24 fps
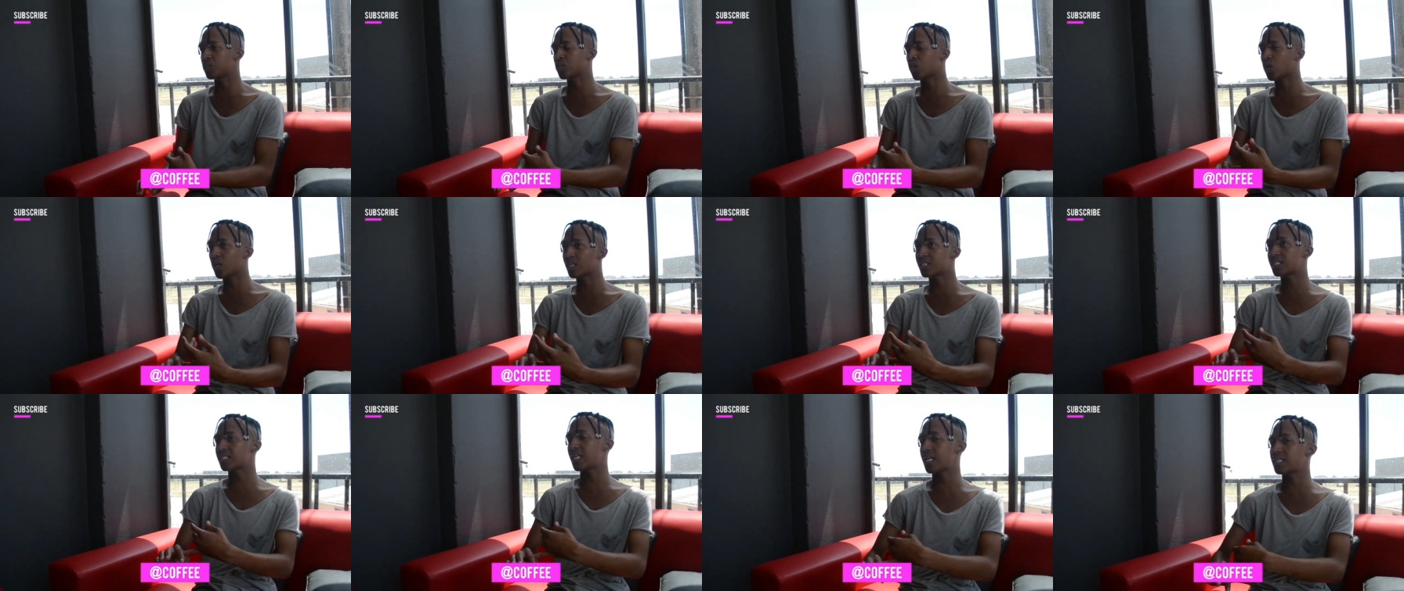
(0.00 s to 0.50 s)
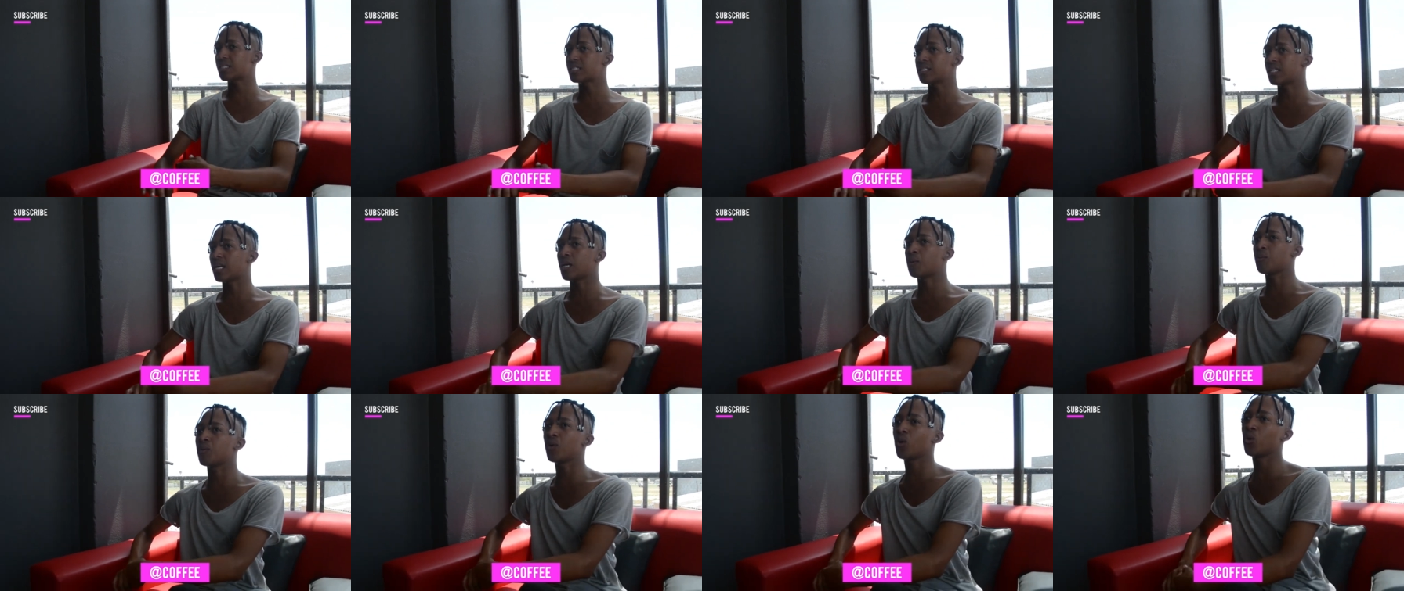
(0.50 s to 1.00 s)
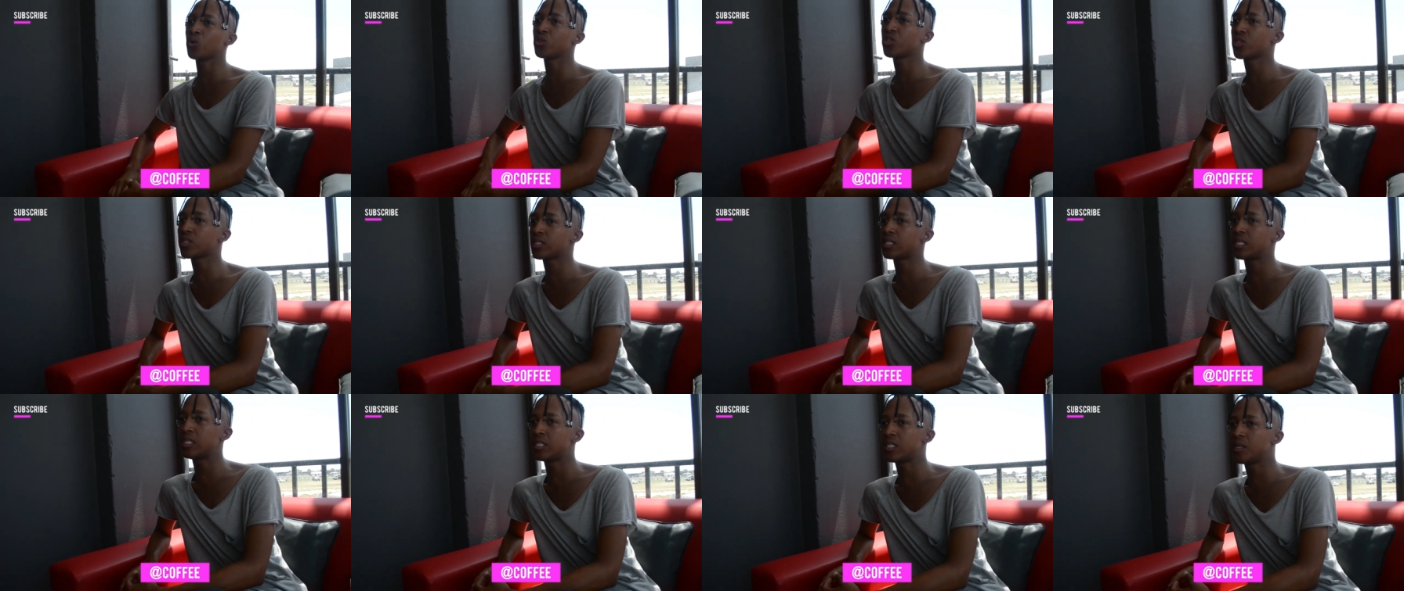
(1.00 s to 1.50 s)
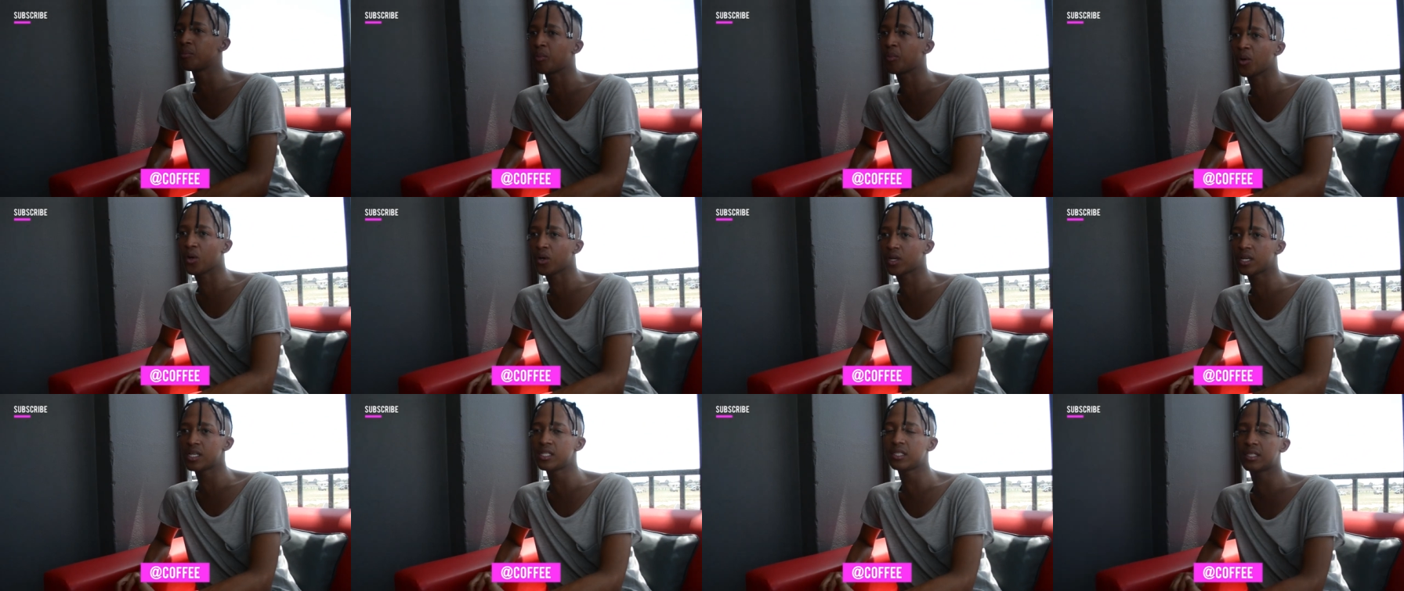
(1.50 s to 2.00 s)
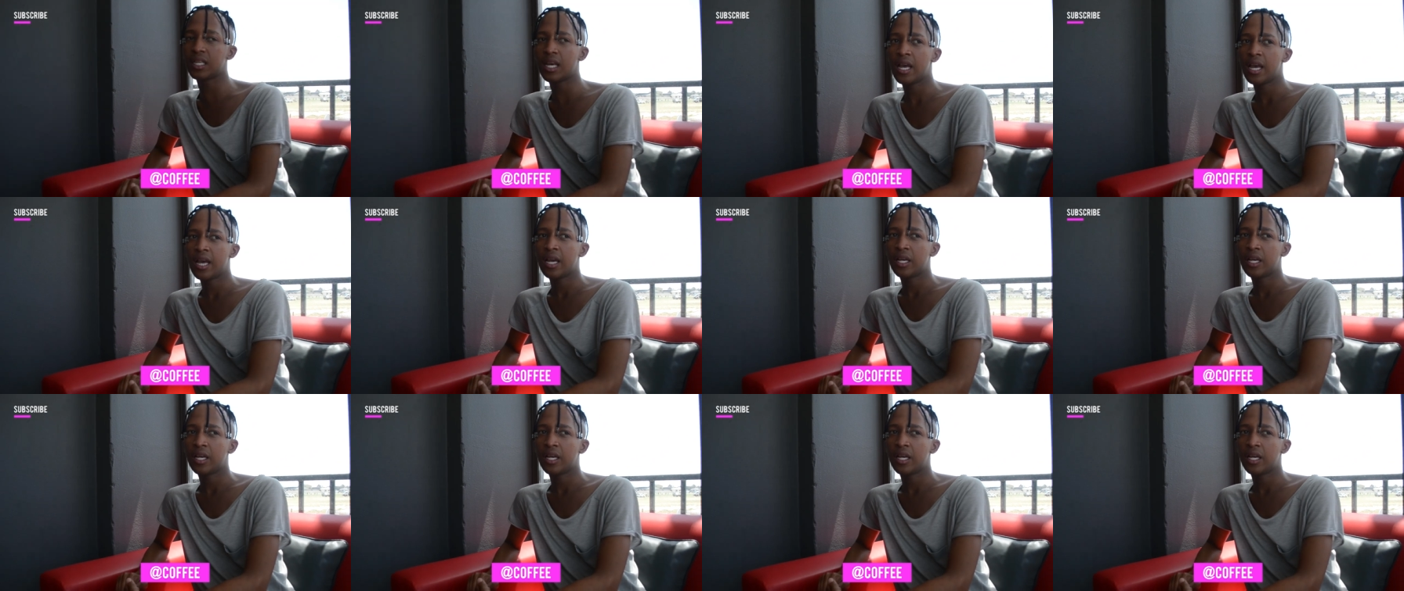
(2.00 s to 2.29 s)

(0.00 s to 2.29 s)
It was last Saturday we launched TT Burgers.